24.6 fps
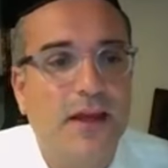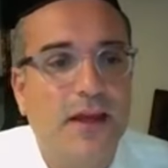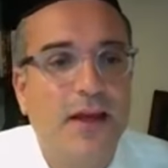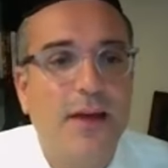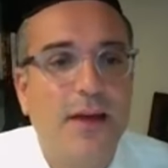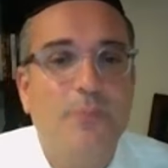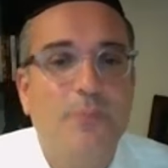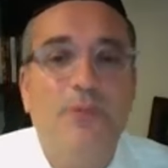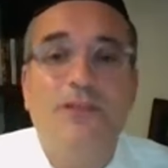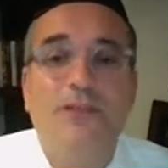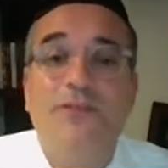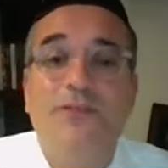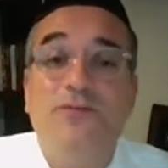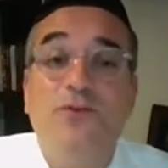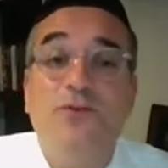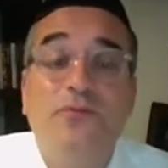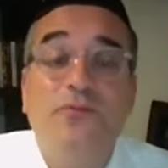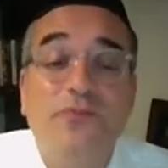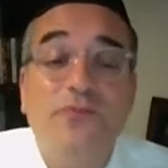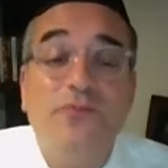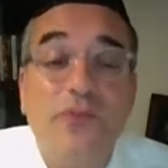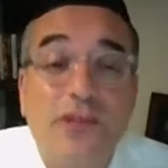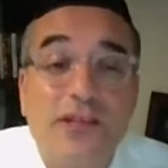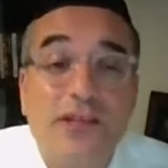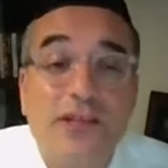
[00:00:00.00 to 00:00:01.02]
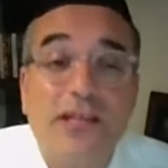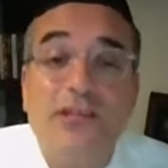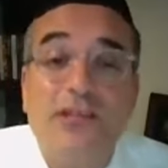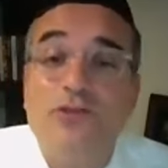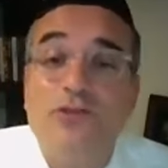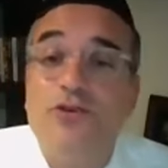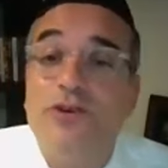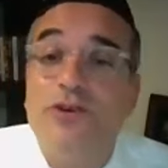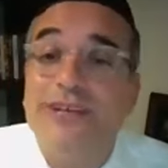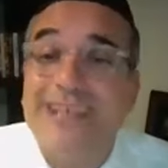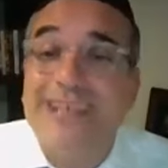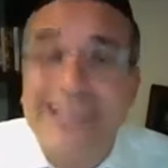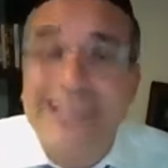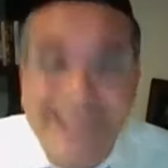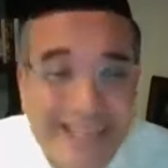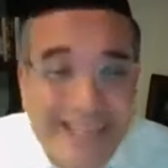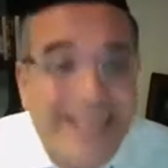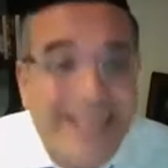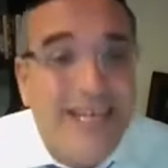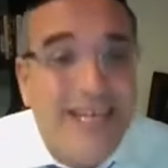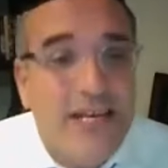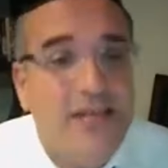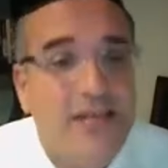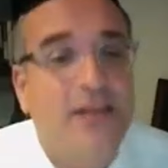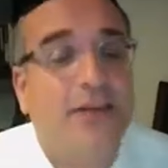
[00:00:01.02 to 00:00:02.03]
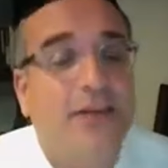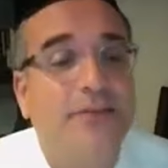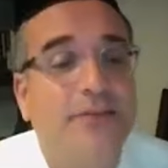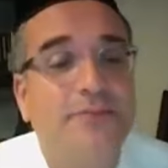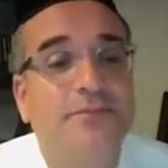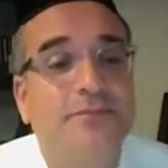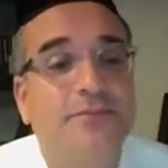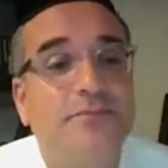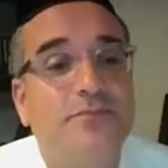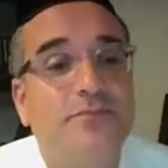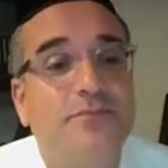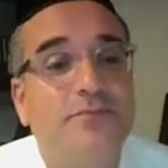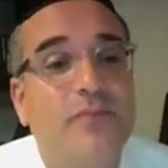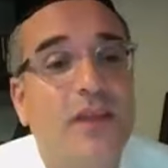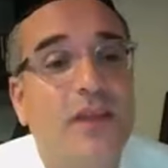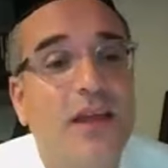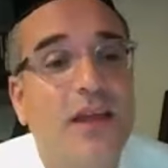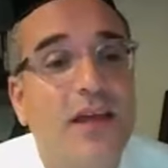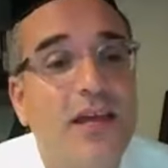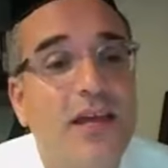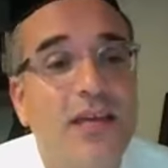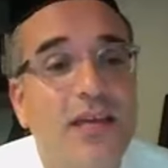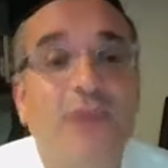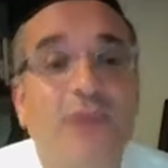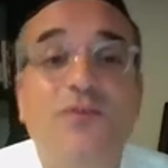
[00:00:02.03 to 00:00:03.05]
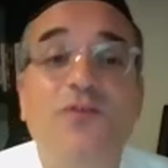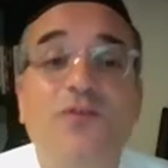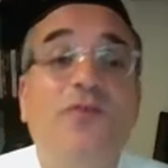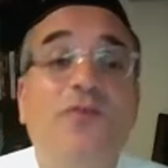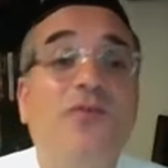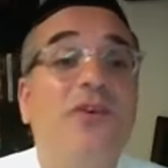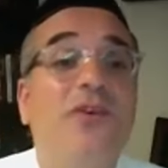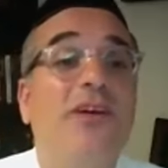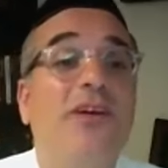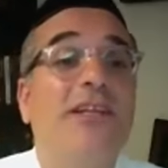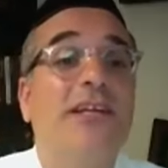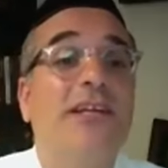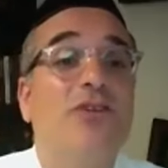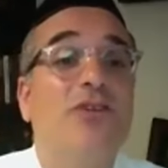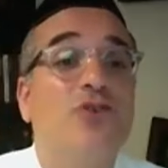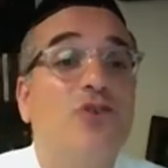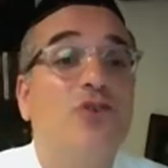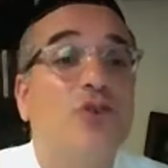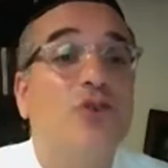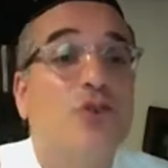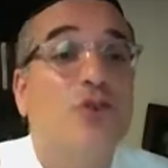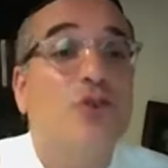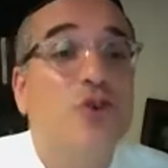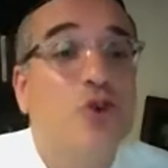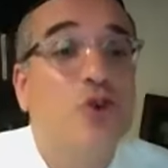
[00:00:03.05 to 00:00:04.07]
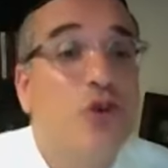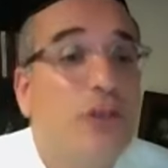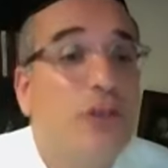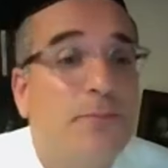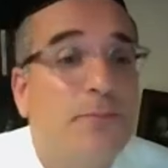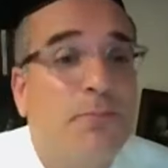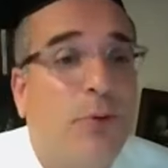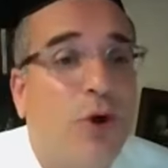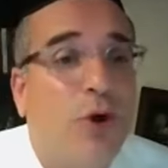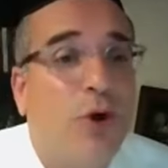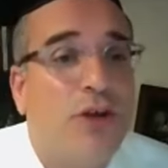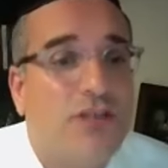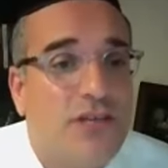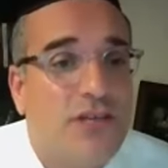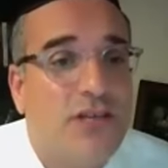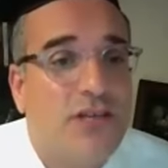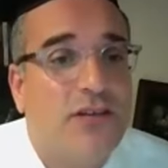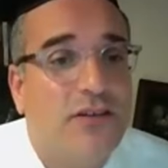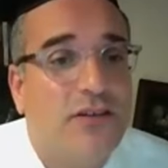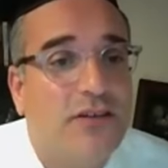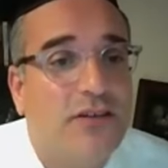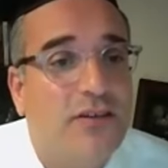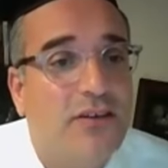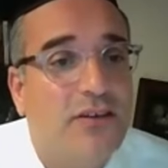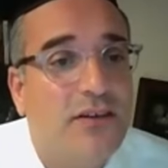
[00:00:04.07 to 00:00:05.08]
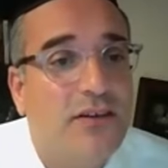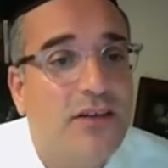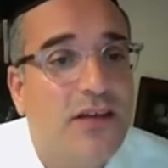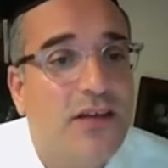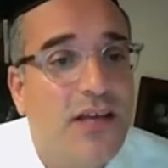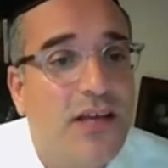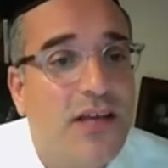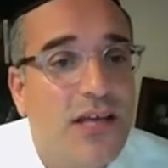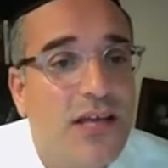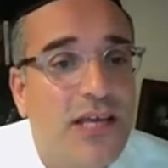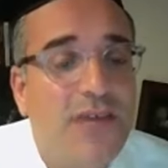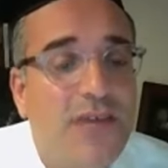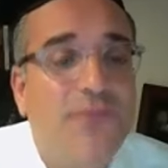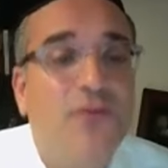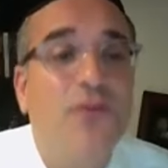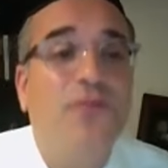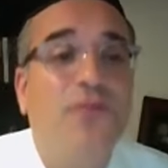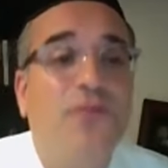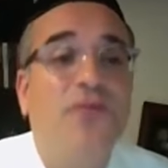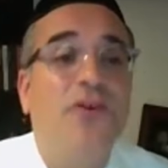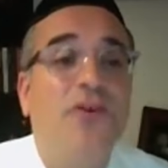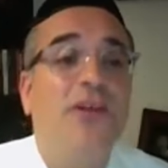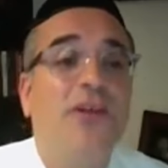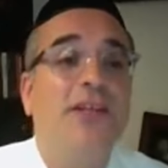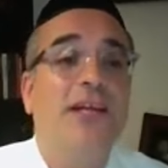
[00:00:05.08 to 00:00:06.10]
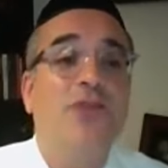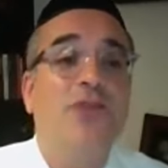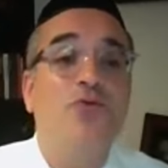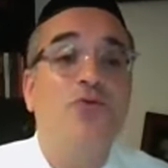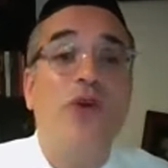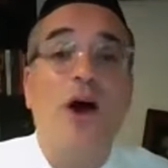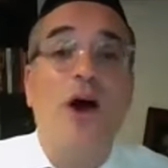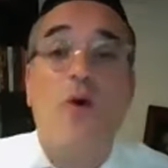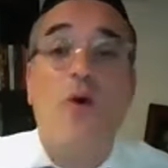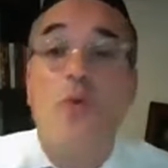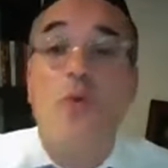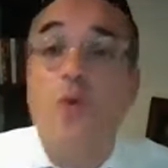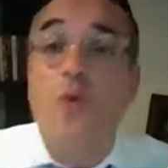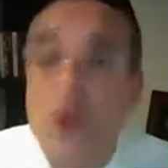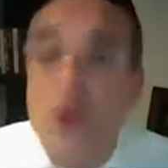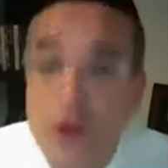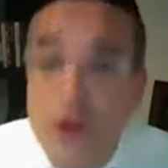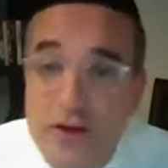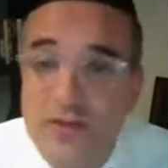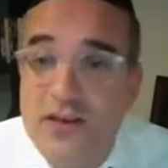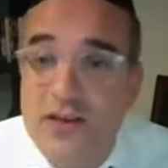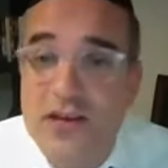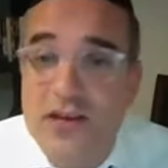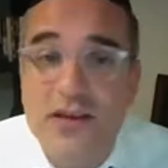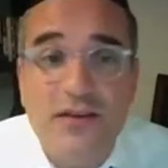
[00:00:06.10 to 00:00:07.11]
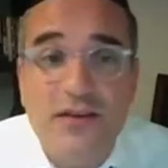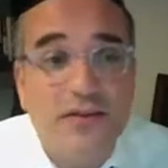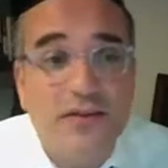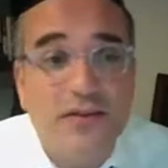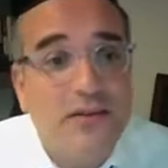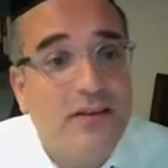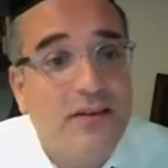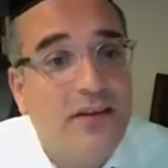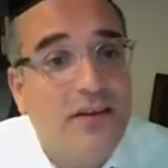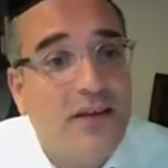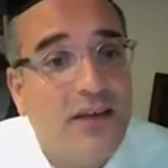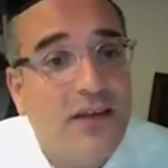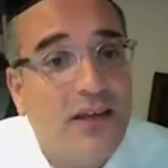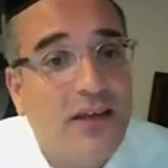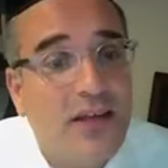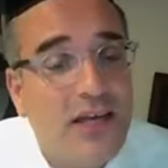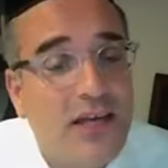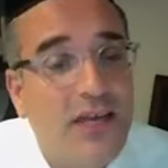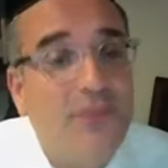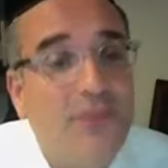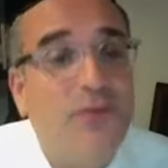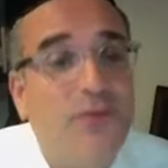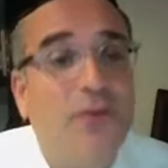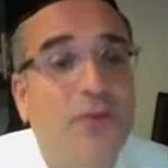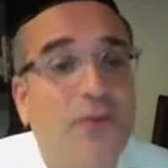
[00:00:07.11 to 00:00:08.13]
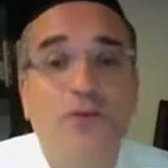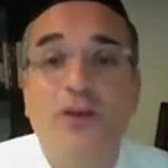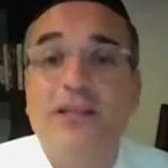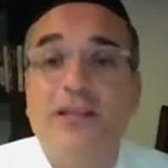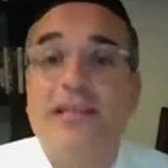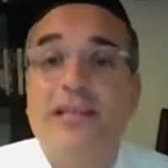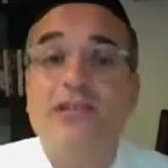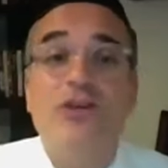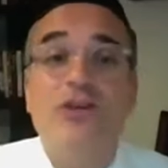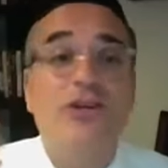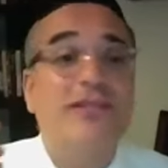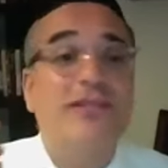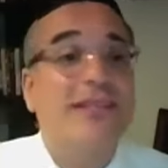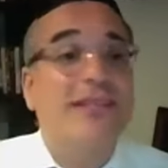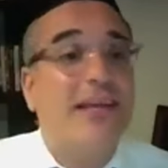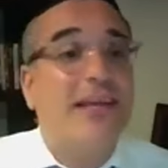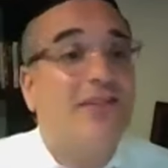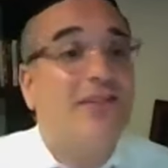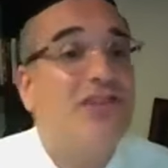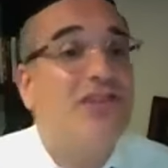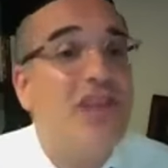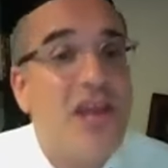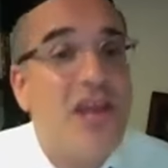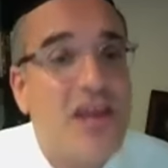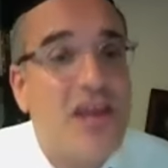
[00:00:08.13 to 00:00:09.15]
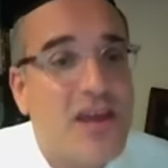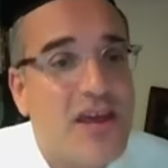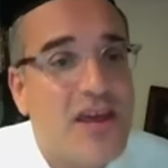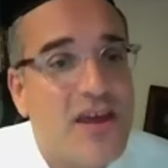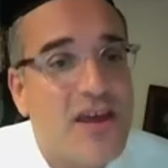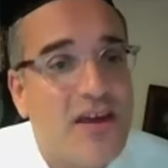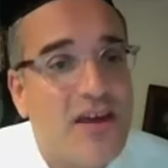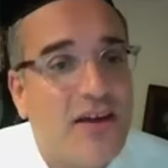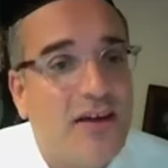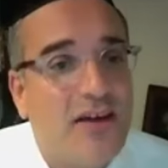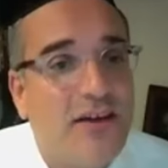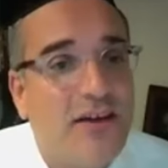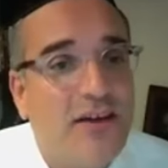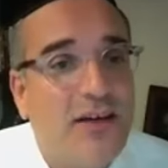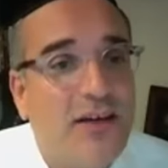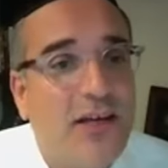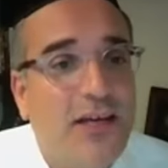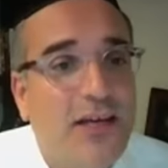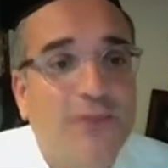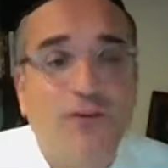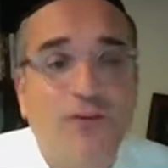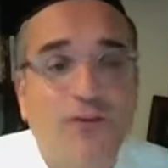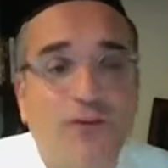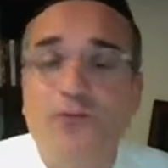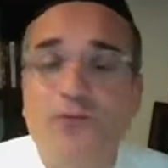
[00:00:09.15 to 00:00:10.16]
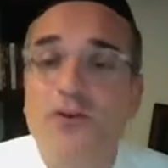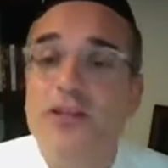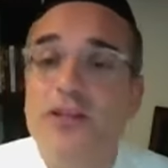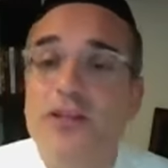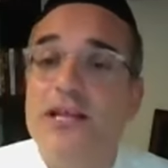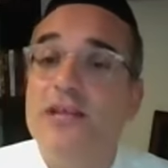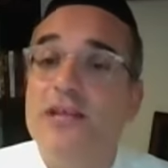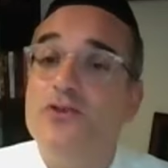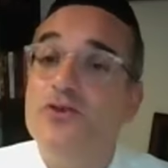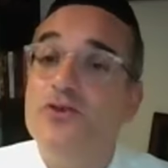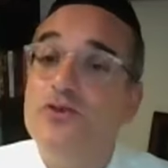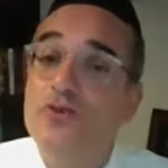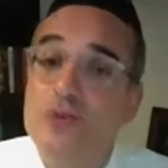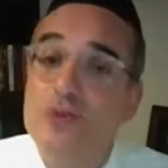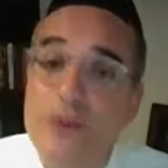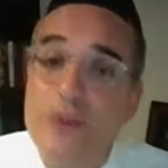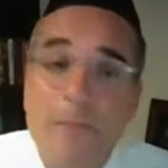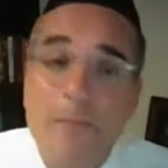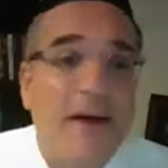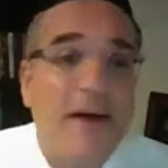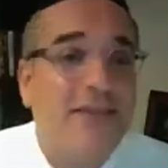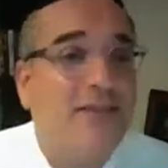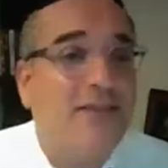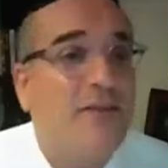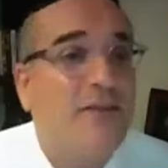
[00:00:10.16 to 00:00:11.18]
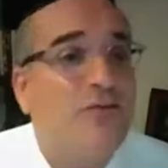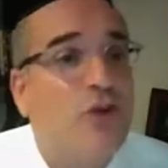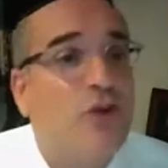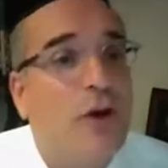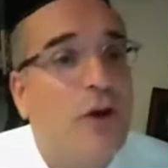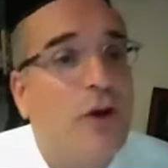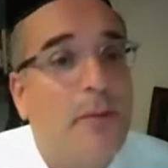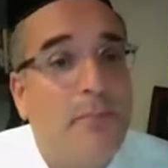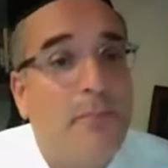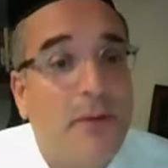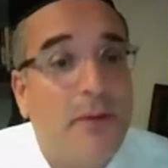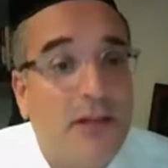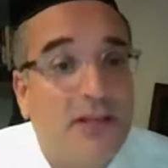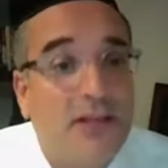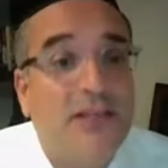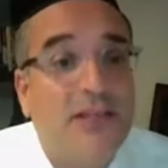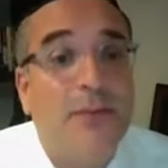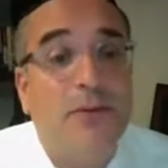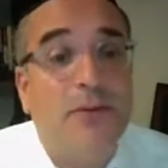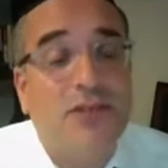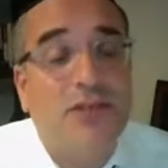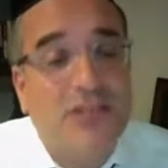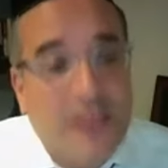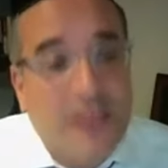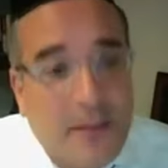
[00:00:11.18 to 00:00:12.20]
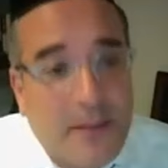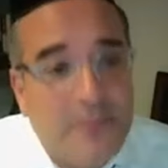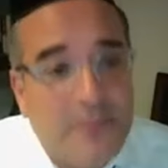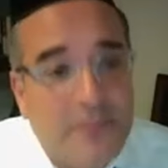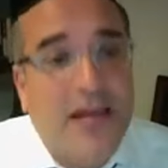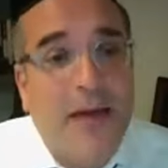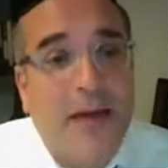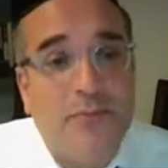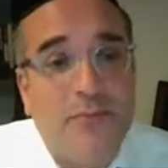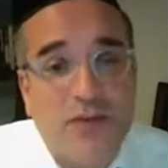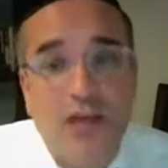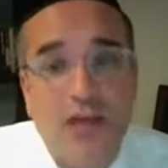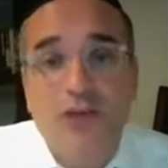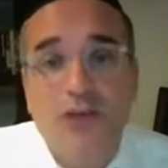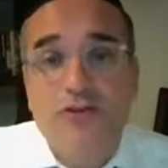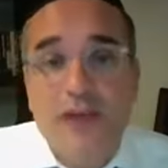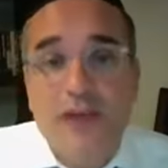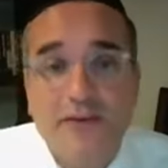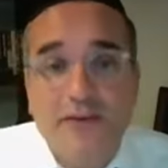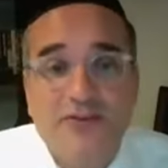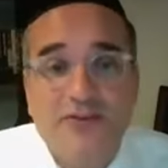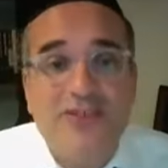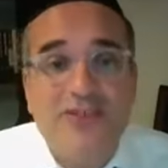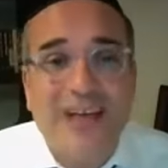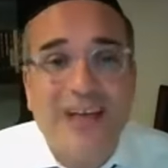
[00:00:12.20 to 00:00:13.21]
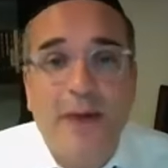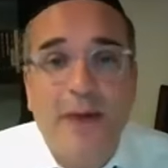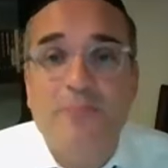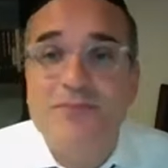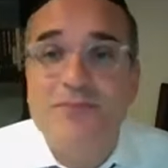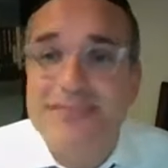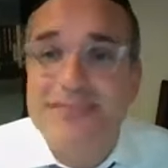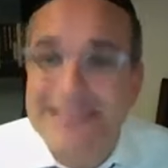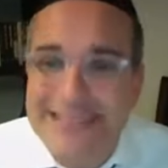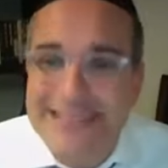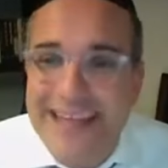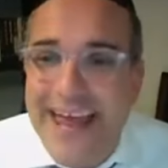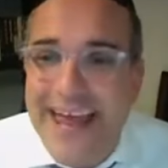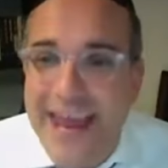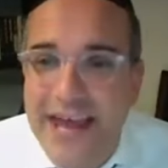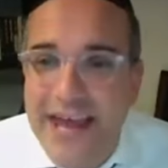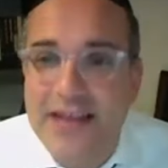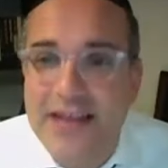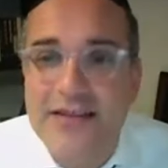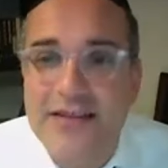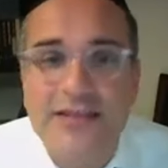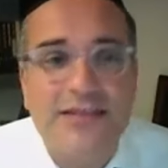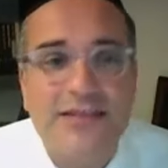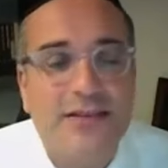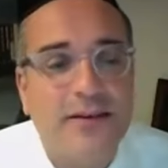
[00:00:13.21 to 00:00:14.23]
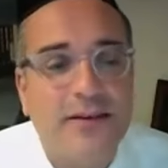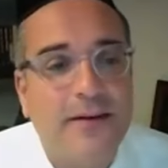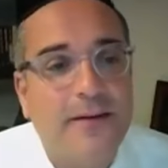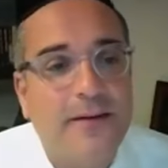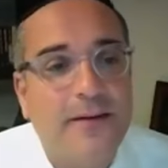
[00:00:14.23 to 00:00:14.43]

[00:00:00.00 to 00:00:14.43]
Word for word: But if you feel that you're clean, if you feel that you're a good person, if you feel that you are worthy, if you feel that you're sadiq, if you feel that you do the best of your ability, but sometimes you have some stains,